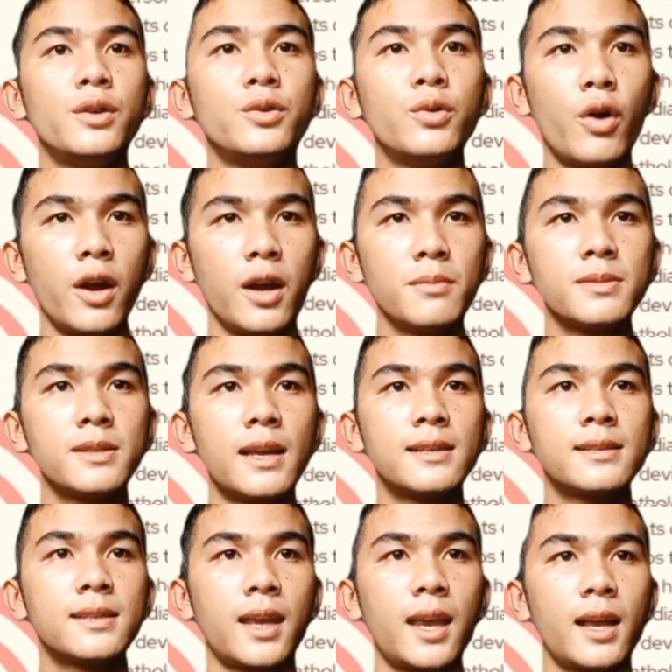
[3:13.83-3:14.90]
norms,
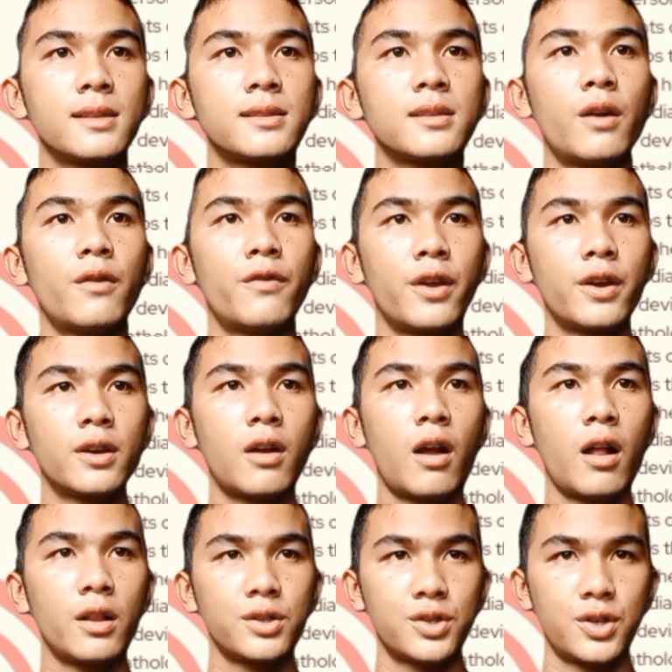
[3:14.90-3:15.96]
and skills of their
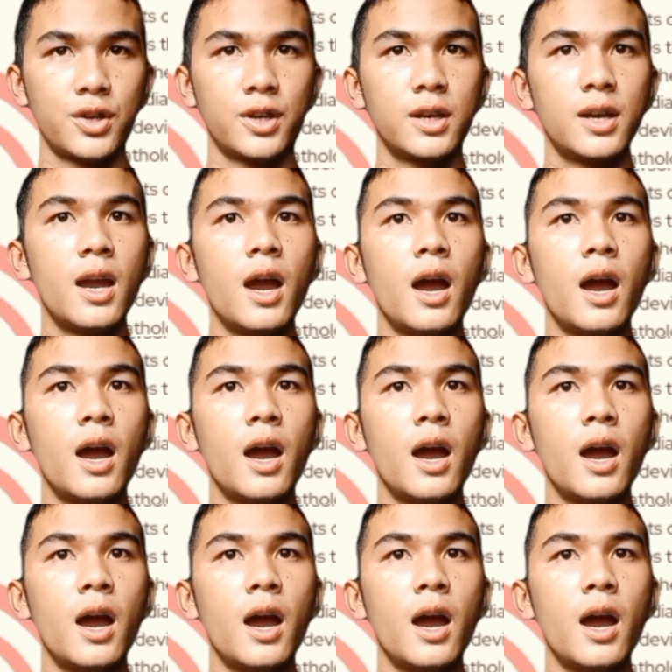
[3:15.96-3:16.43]
culture,